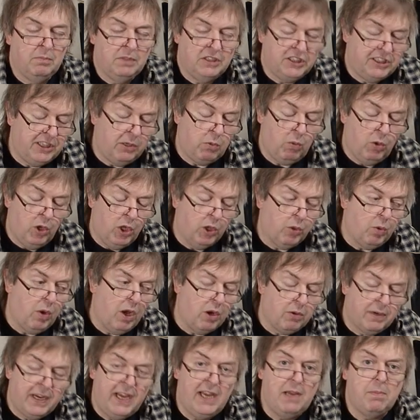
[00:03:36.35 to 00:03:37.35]
Is it
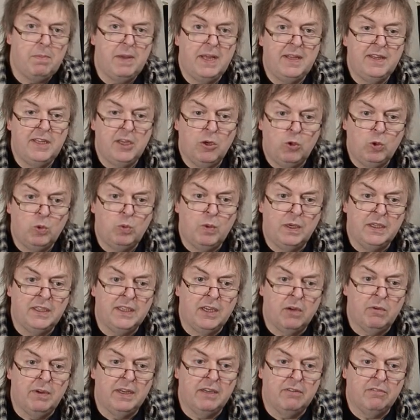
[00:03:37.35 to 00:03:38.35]
worthwhile keeping the old one
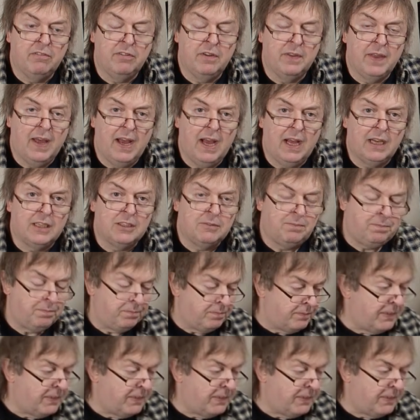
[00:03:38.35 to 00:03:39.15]
going for that?